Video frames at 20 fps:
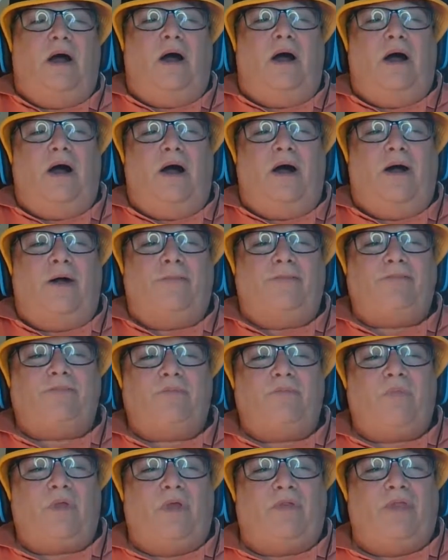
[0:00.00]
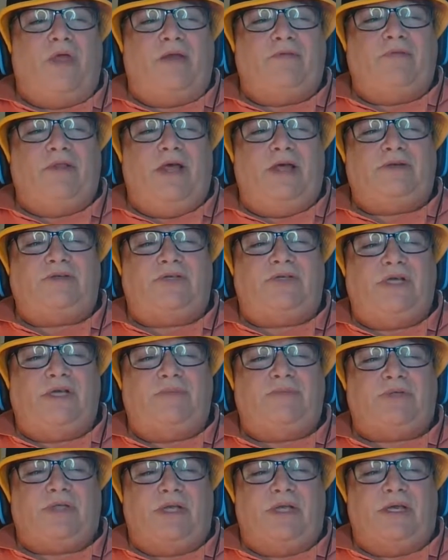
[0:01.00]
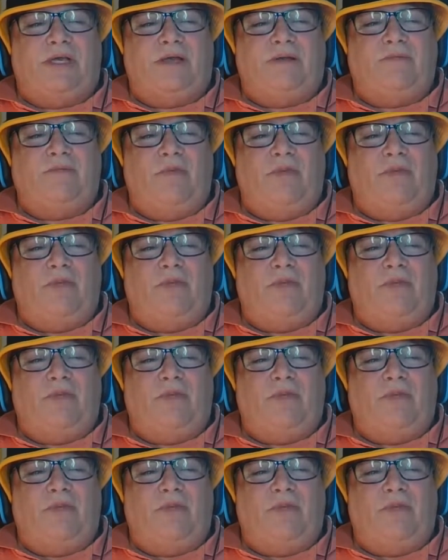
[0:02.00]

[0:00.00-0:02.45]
Um, they've let teams in.